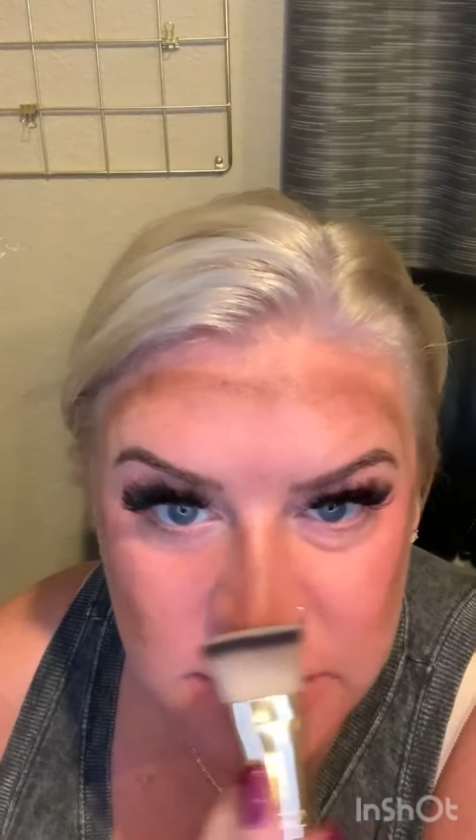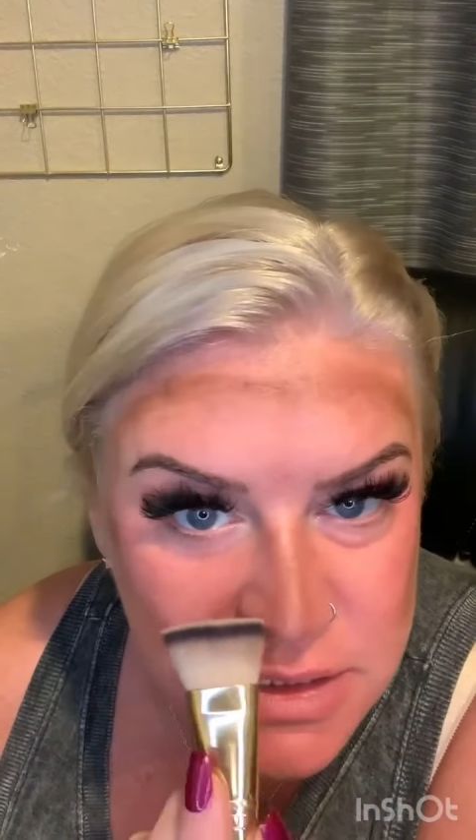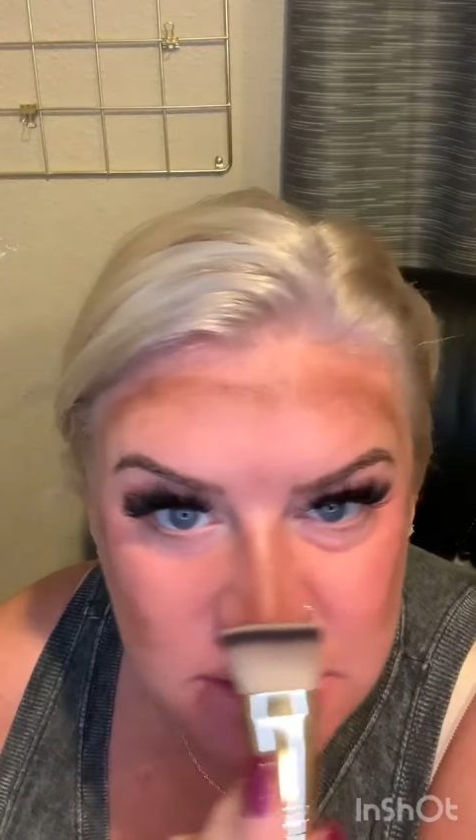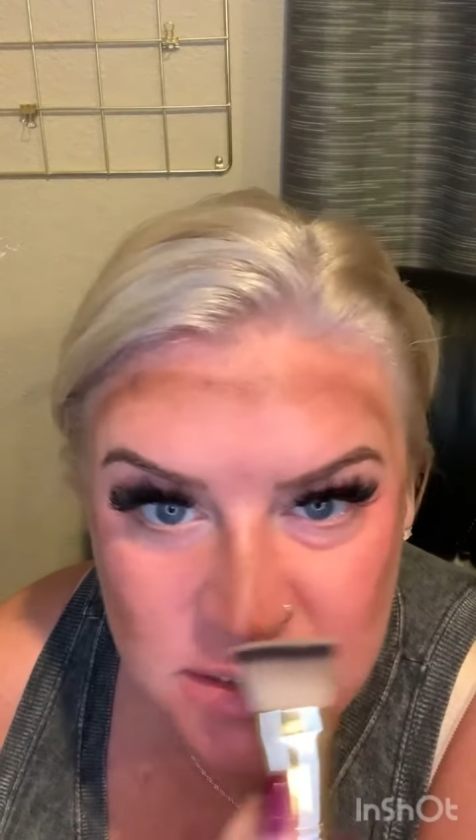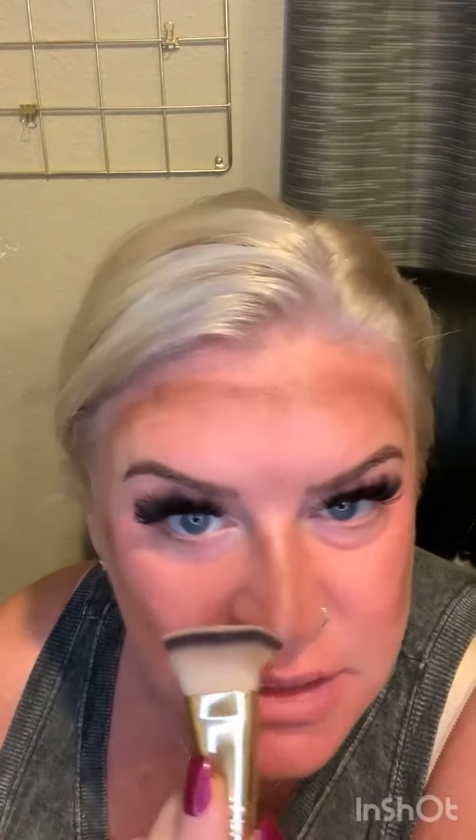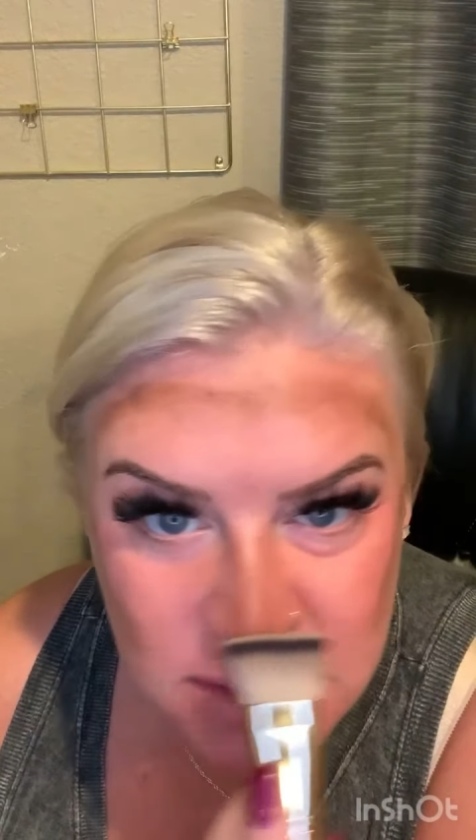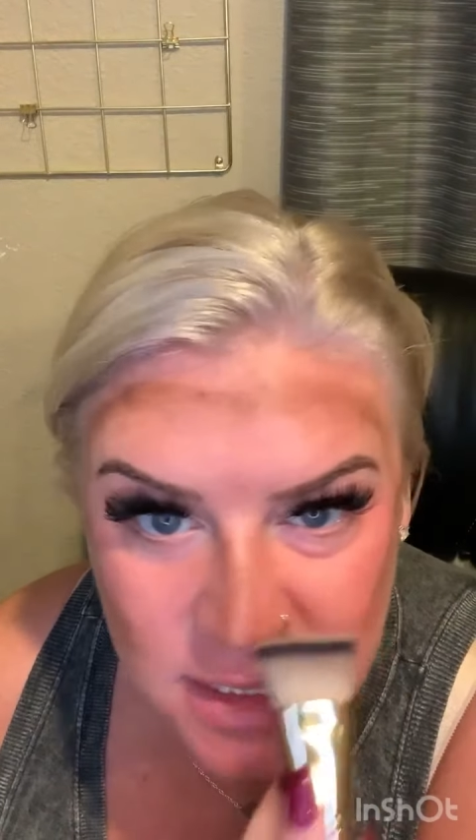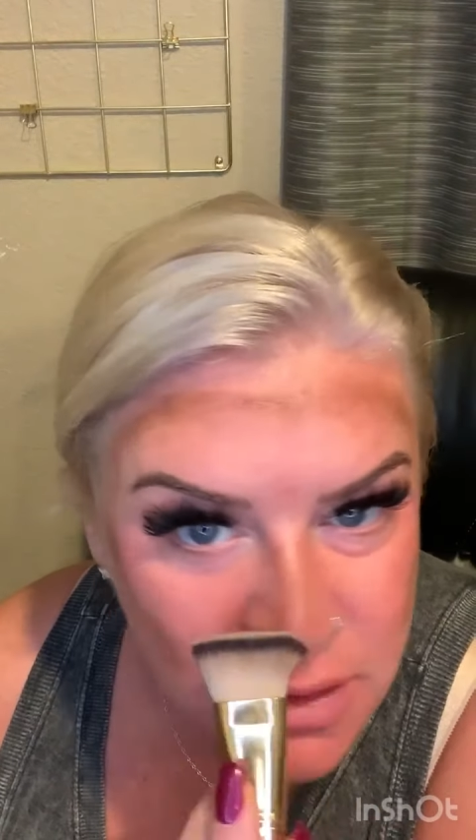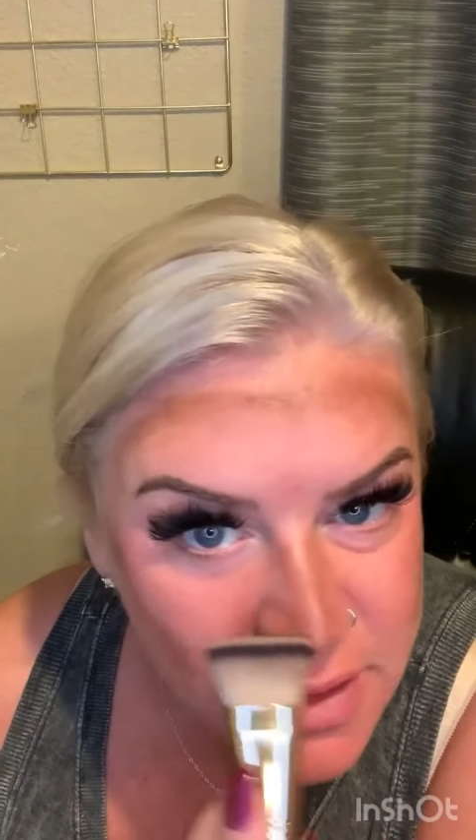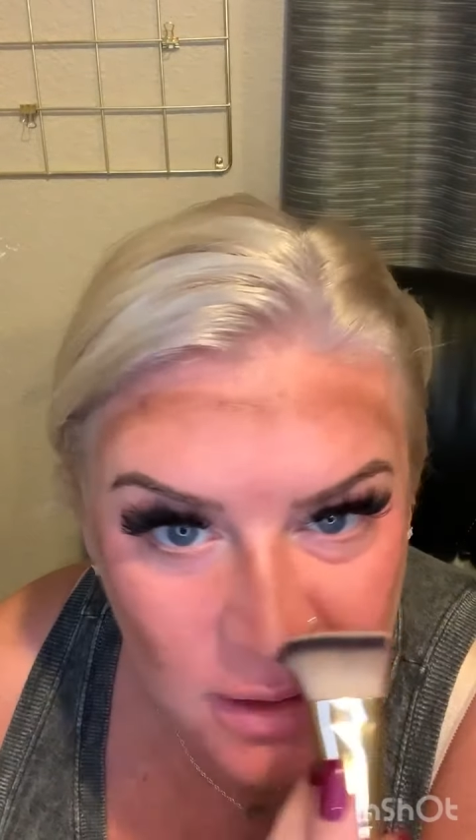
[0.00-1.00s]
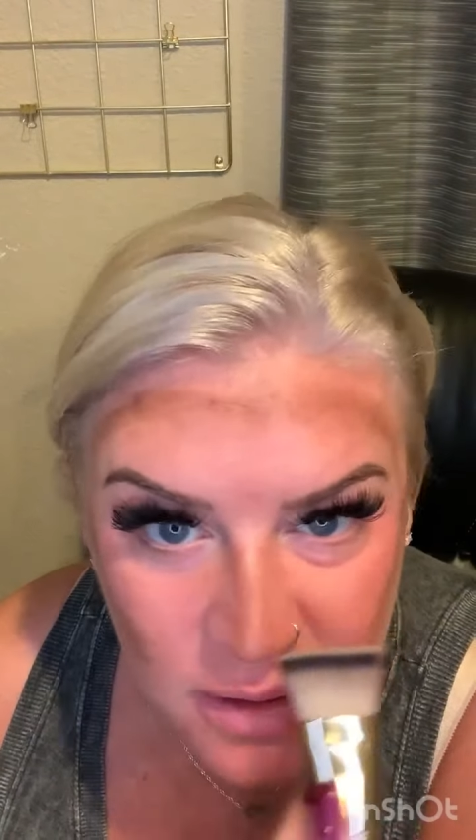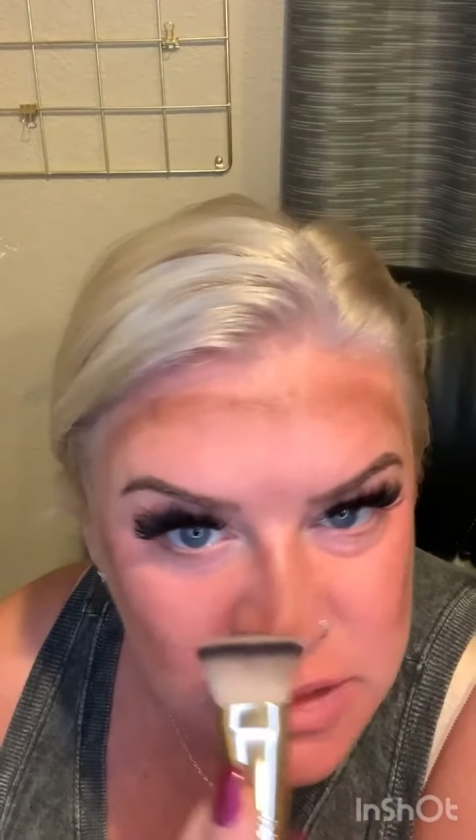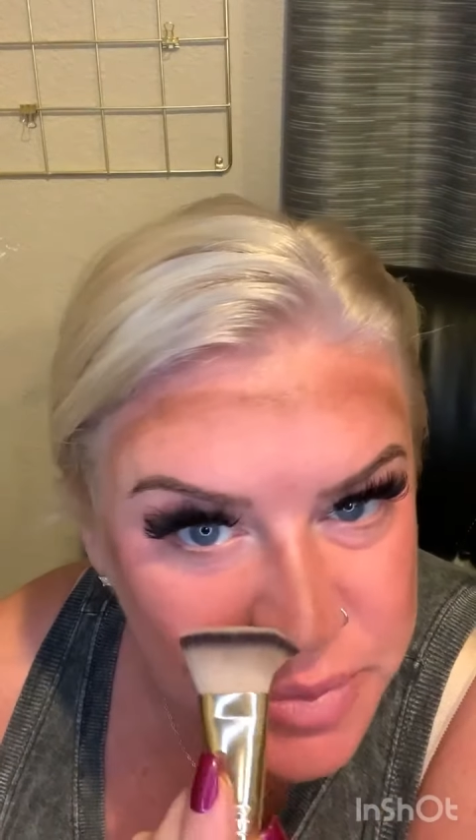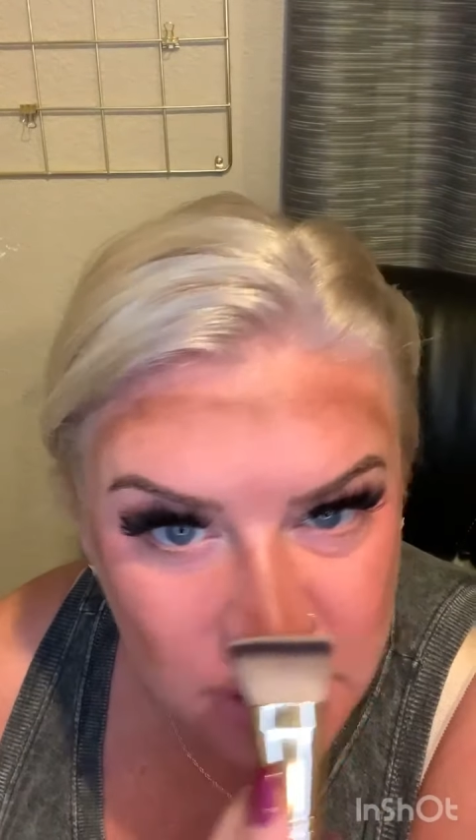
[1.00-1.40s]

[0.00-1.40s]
it does not take long at all to put